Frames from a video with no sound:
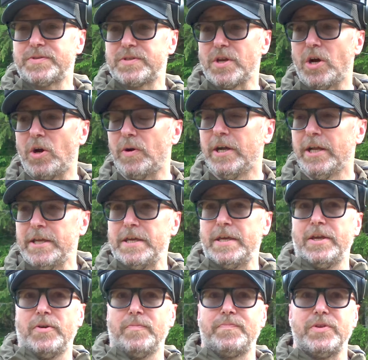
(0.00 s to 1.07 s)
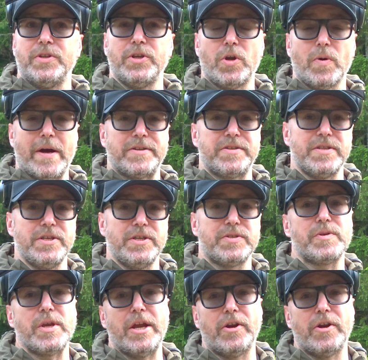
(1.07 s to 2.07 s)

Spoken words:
So you go out to these